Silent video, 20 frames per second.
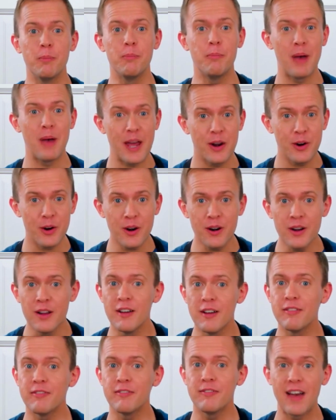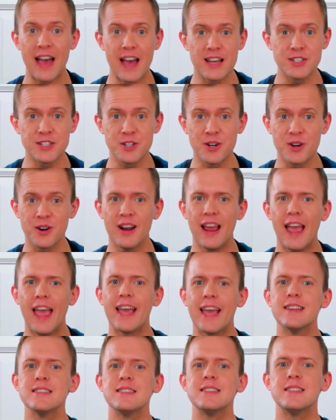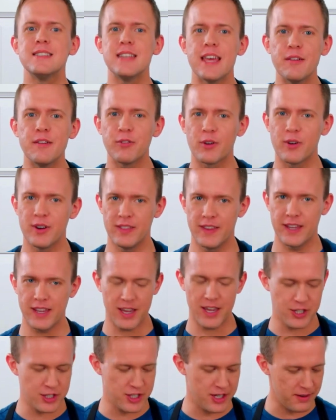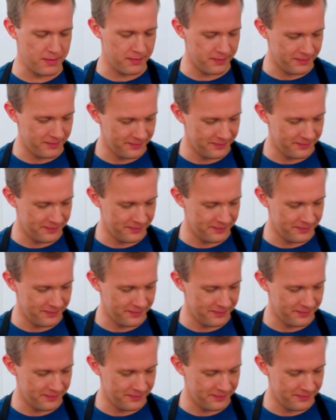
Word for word: better, faster, and safer in the kitchen.